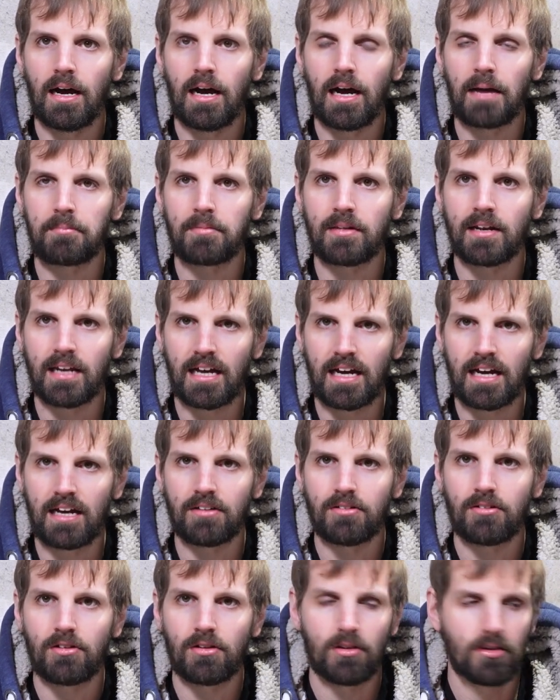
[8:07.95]
I'm glad
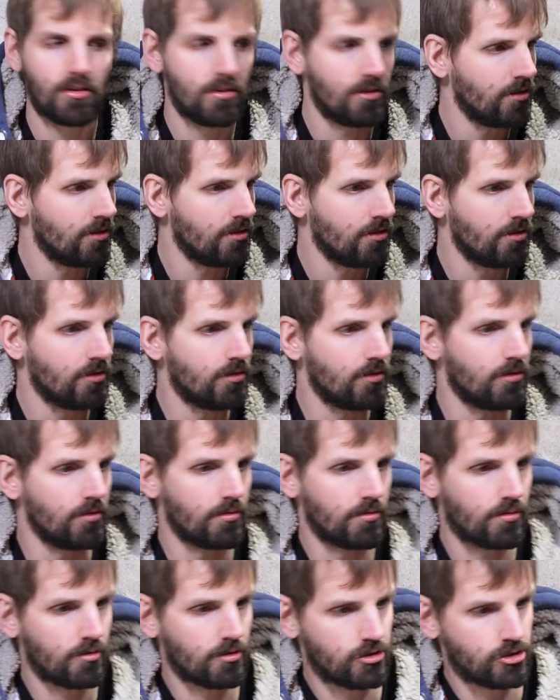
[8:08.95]

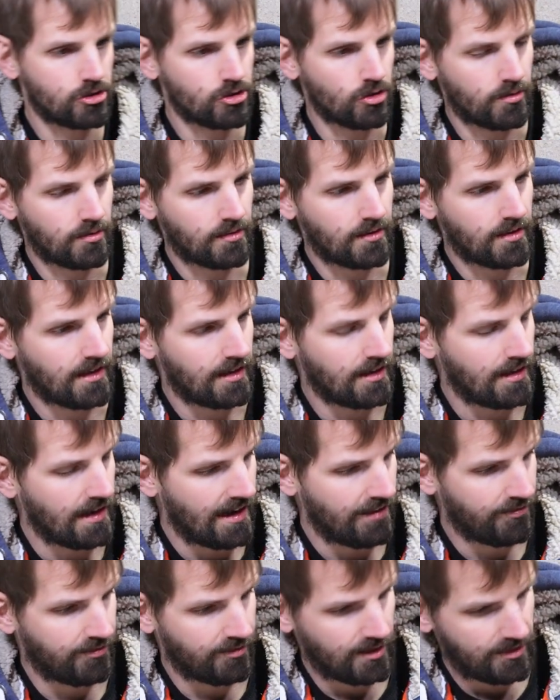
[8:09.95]

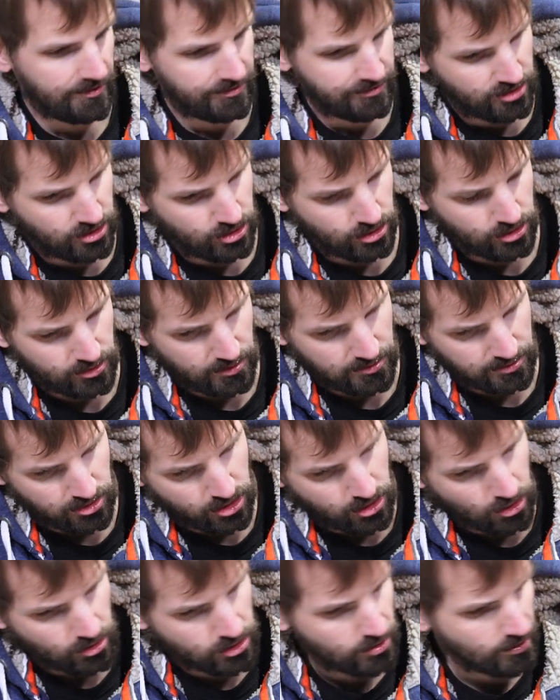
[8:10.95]
I've
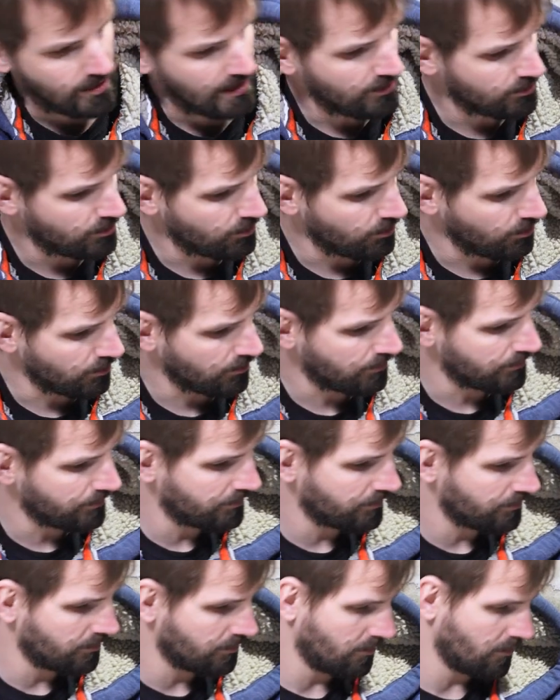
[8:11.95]
shown you how to
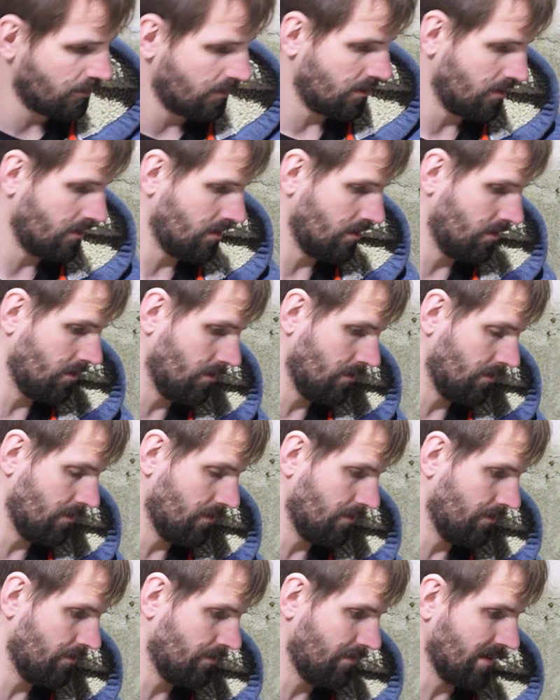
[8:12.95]

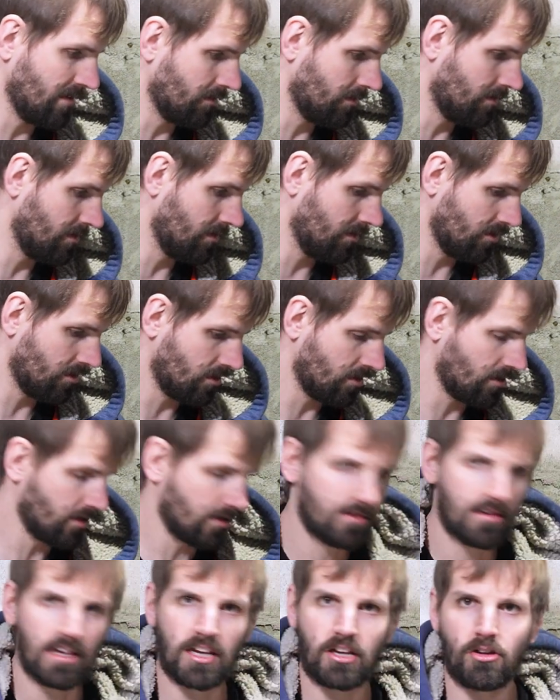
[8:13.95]
build,
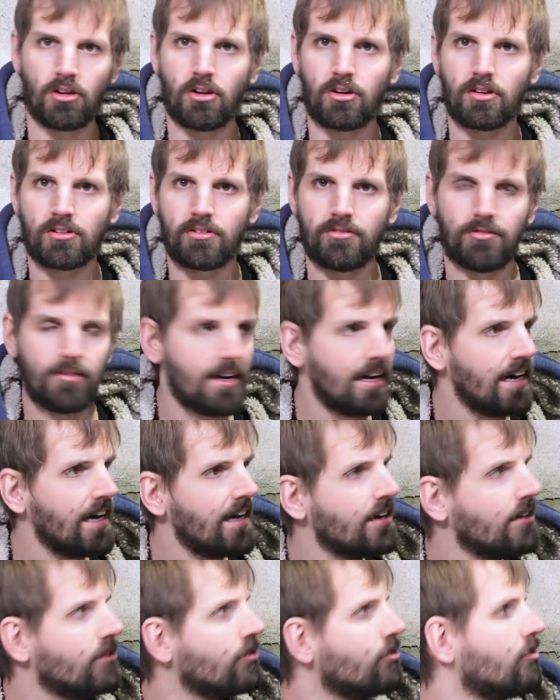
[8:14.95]
take you along the ride
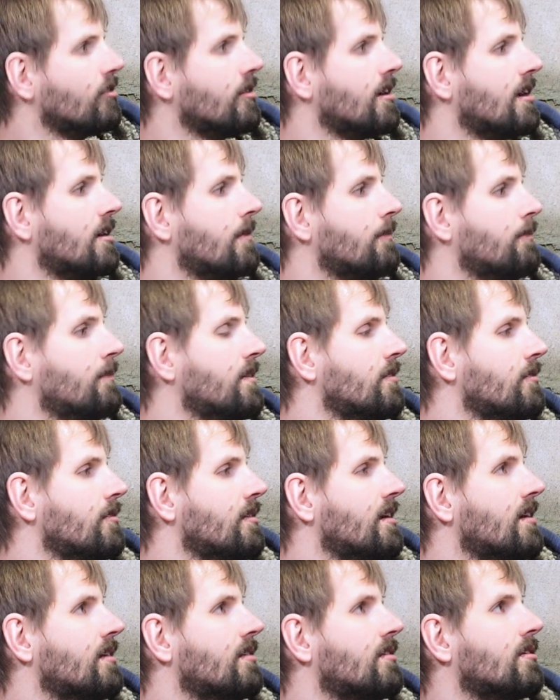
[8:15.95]
and show you how to build
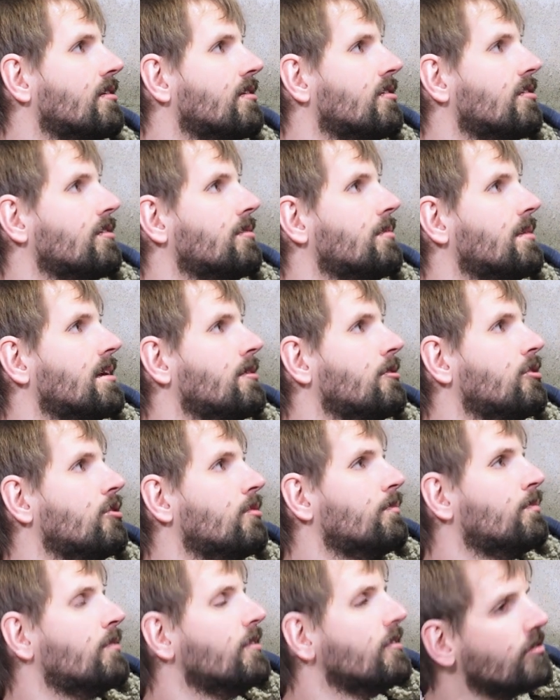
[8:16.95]
this. This is my new
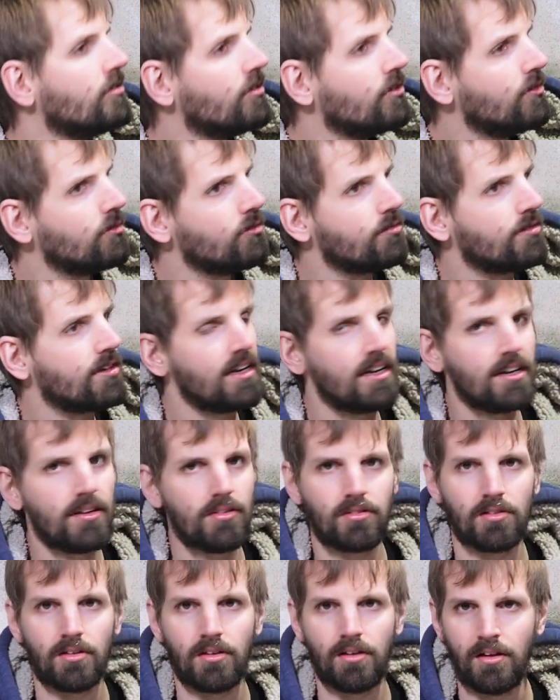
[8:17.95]
personal
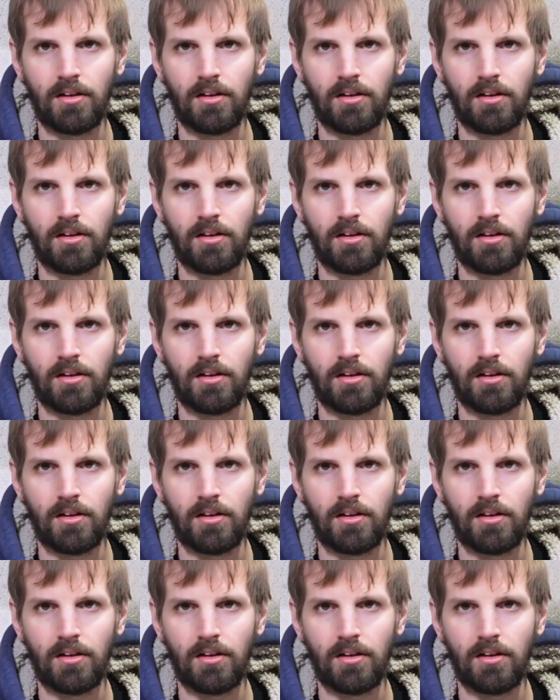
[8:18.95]
case.